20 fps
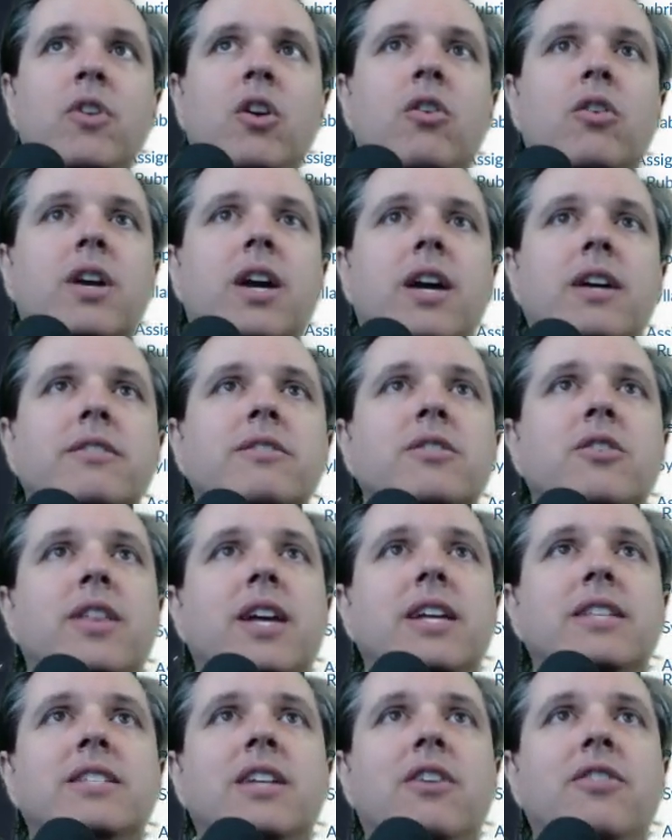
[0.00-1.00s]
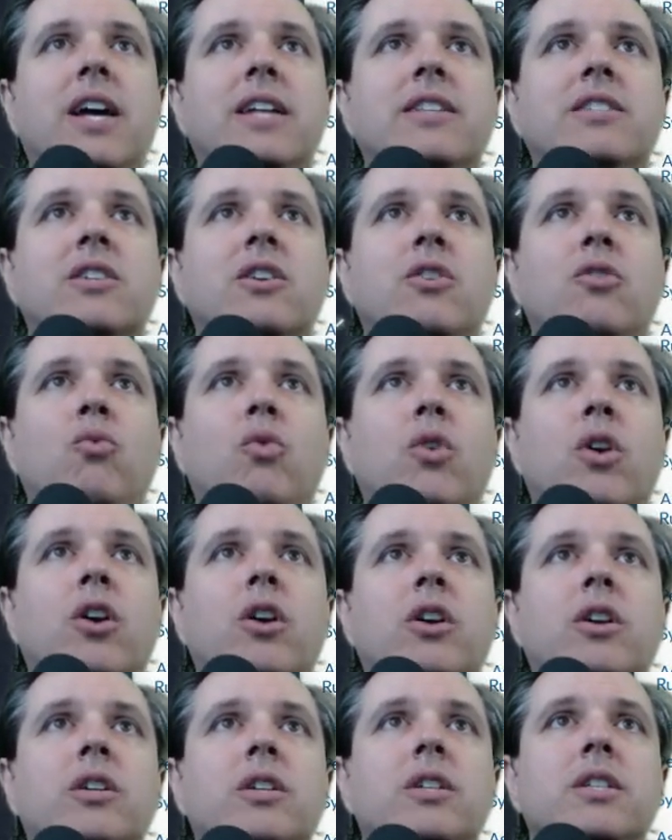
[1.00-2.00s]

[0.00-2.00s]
Okay, so that's how that's going to work.